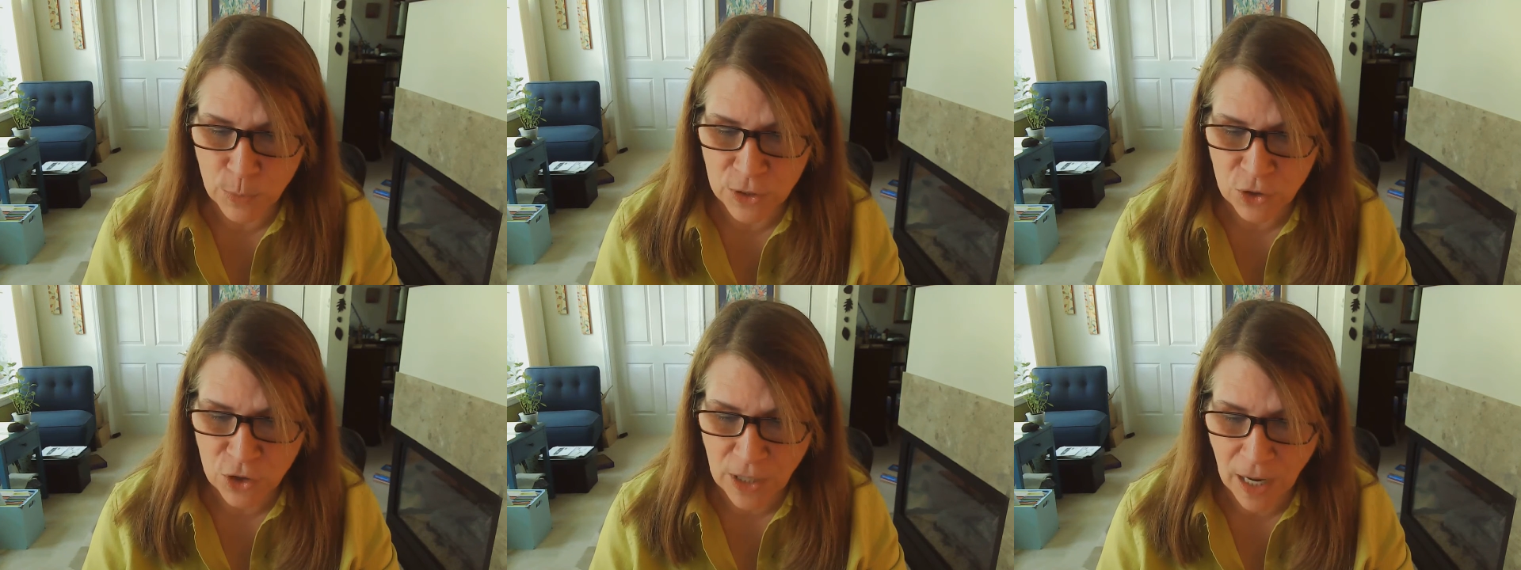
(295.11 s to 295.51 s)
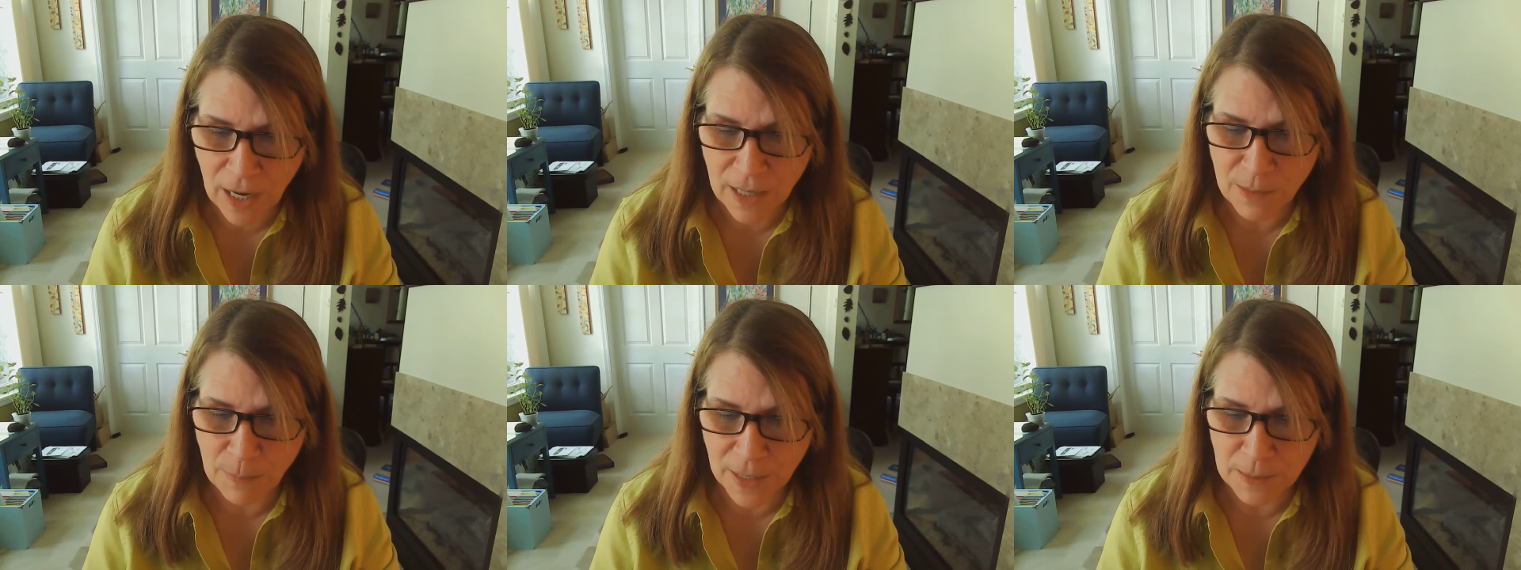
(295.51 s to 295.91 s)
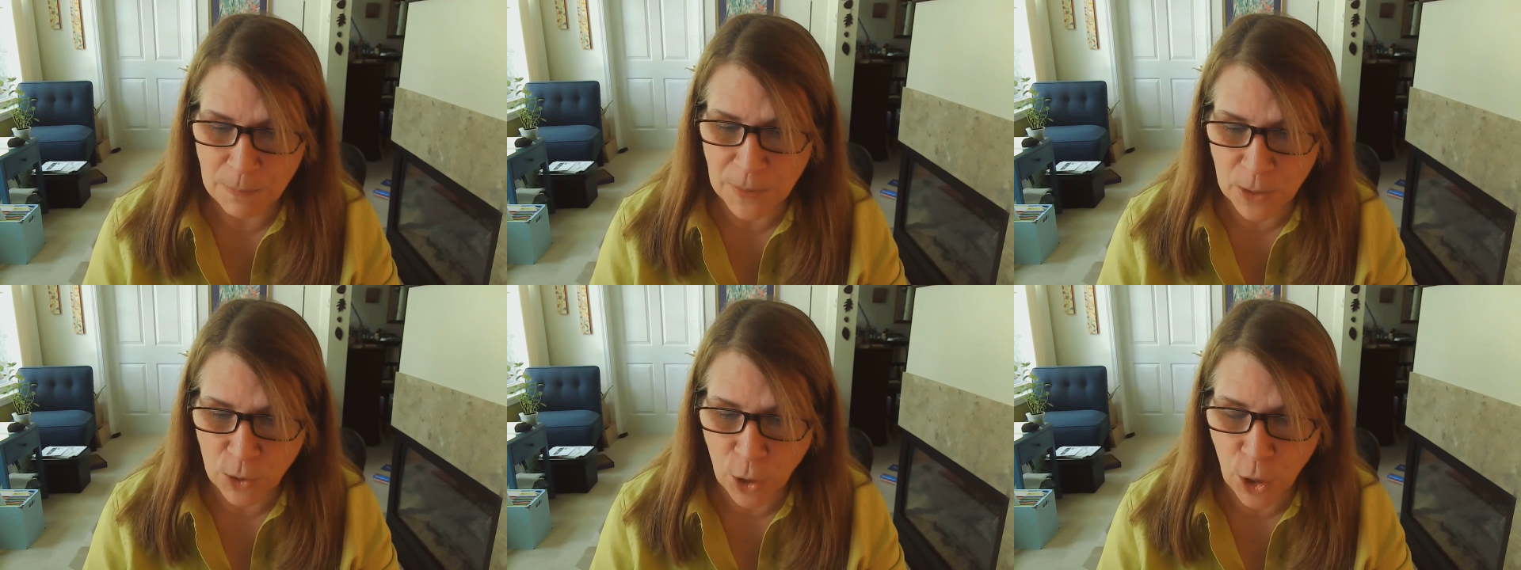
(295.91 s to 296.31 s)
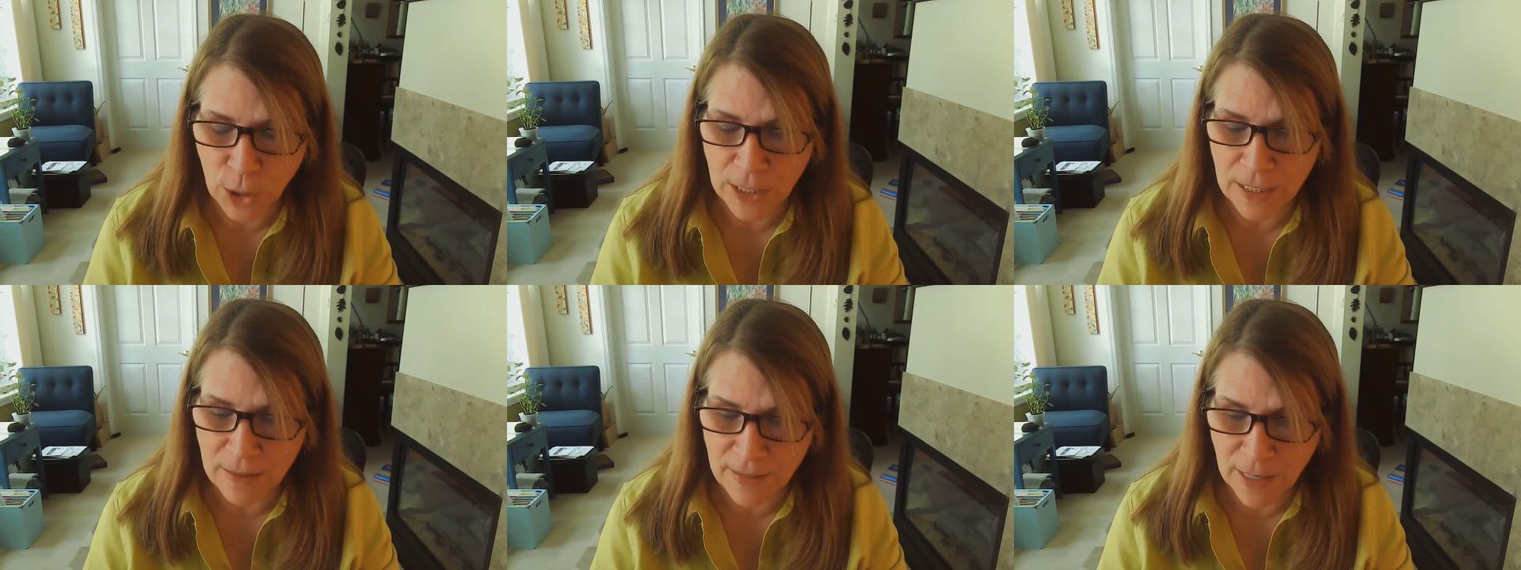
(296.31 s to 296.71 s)
which God might be
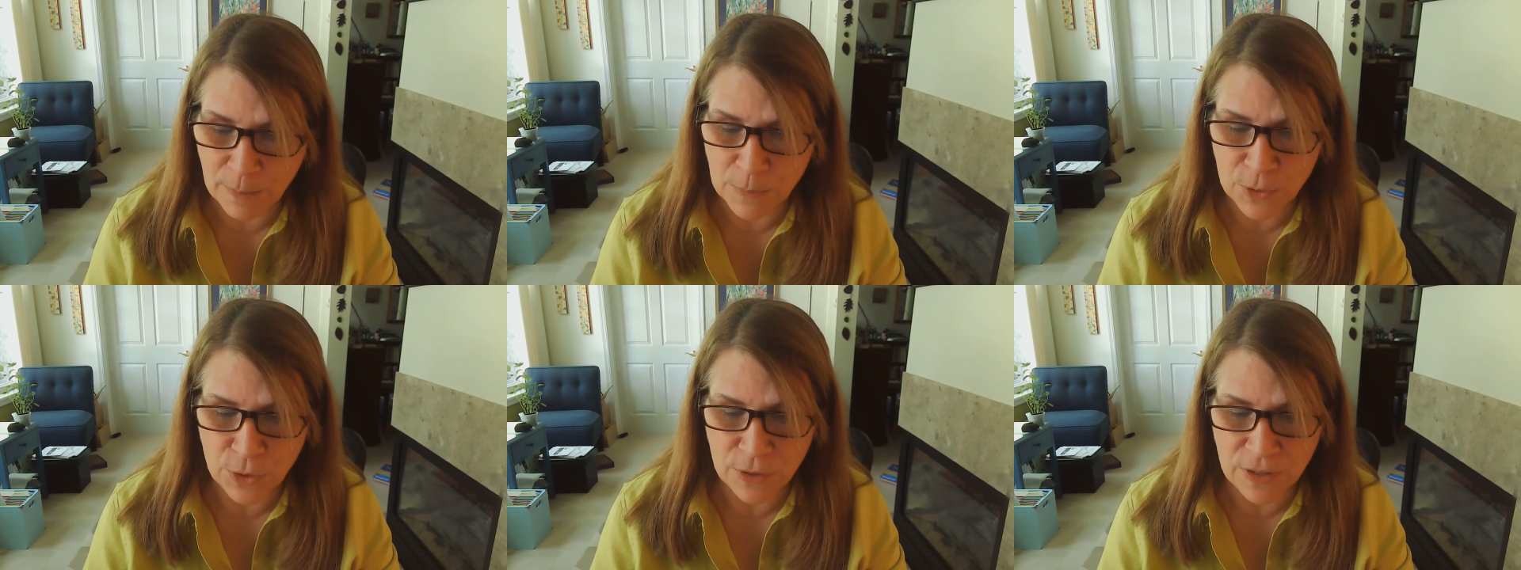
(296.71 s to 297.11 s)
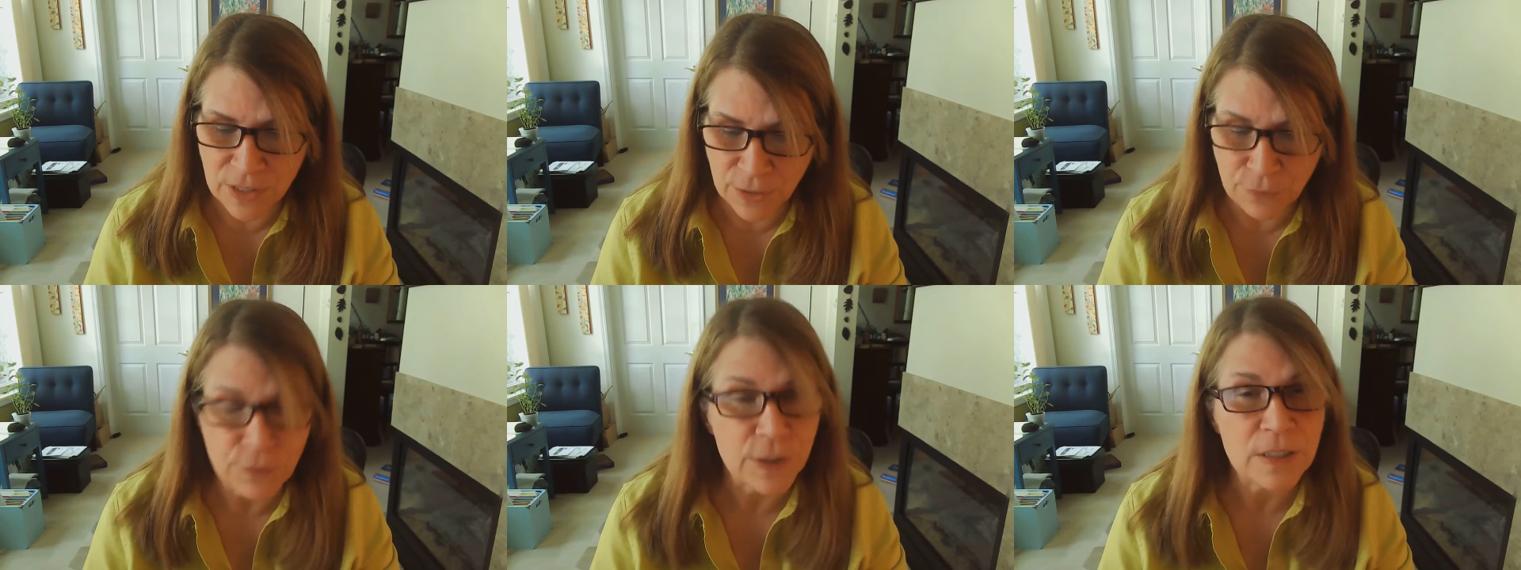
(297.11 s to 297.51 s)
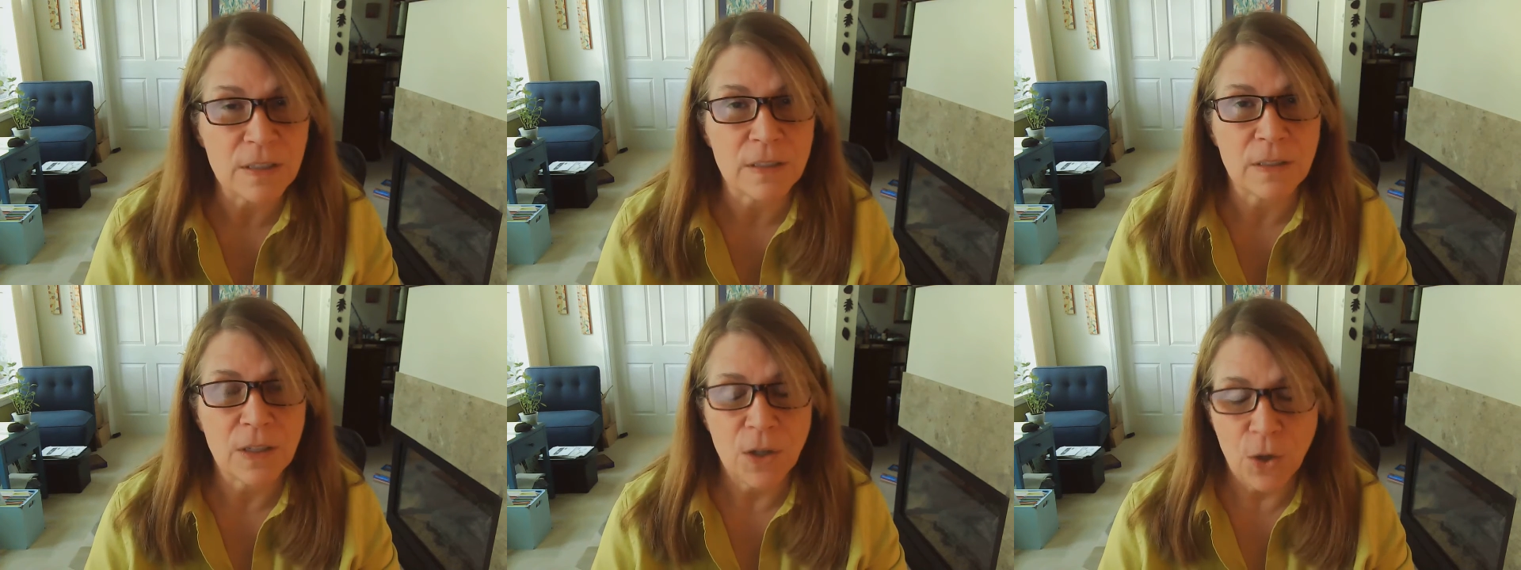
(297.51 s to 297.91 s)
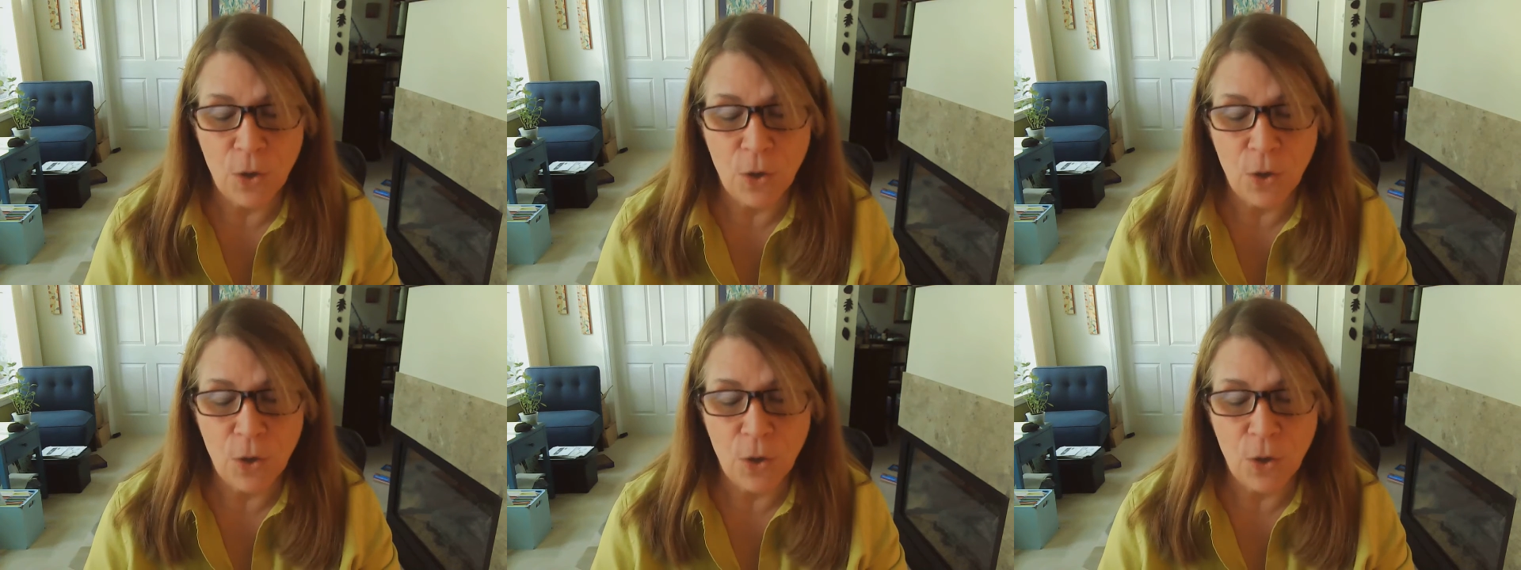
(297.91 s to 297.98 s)
calling them to different